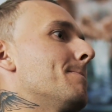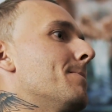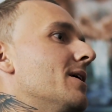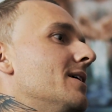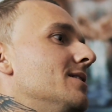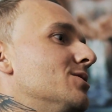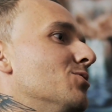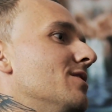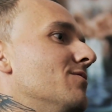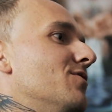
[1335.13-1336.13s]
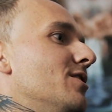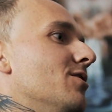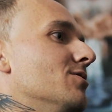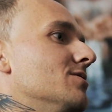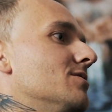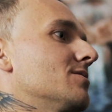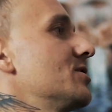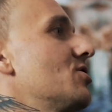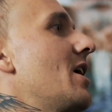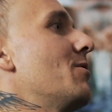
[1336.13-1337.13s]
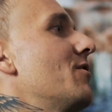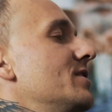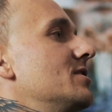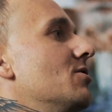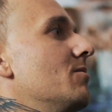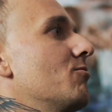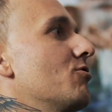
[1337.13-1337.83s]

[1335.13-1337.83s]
but he's doing videos. His time off, he's got him